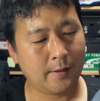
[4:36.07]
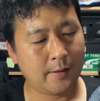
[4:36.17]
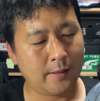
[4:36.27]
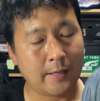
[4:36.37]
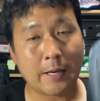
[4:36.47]

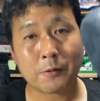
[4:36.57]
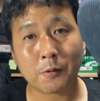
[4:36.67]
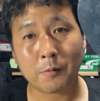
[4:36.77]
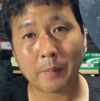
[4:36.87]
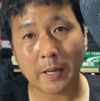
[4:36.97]
The
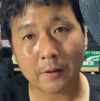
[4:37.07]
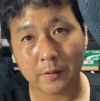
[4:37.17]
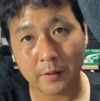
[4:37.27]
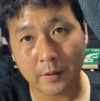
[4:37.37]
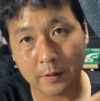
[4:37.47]
outsole
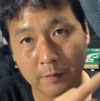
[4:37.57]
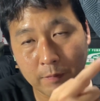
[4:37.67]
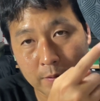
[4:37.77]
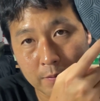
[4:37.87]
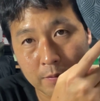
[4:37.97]
pattern, it
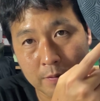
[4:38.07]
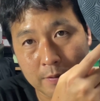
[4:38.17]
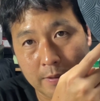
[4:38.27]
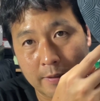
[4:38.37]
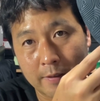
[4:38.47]
feels
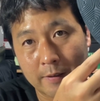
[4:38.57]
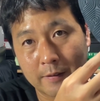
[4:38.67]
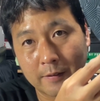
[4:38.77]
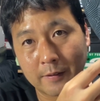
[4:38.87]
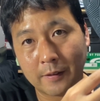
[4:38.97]
like
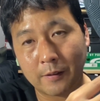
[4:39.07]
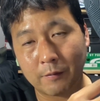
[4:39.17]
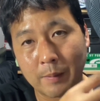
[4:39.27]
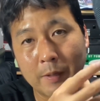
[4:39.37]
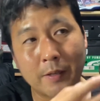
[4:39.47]

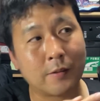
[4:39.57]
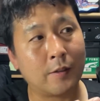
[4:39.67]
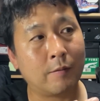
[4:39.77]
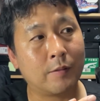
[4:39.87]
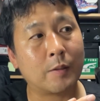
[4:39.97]

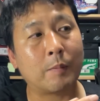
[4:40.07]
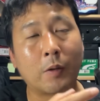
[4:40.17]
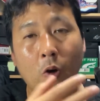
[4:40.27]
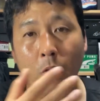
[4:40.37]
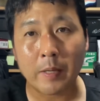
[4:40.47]
reminiscent of some of the
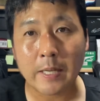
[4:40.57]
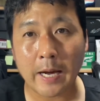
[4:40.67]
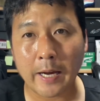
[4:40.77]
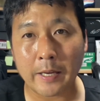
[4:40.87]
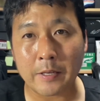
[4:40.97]
Kobe
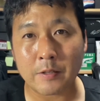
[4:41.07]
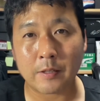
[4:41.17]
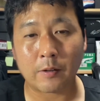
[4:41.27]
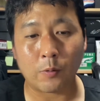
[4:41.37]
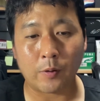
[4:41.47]
9s
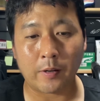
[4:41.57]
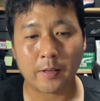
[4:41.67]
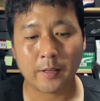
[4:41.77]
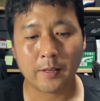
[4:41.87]
or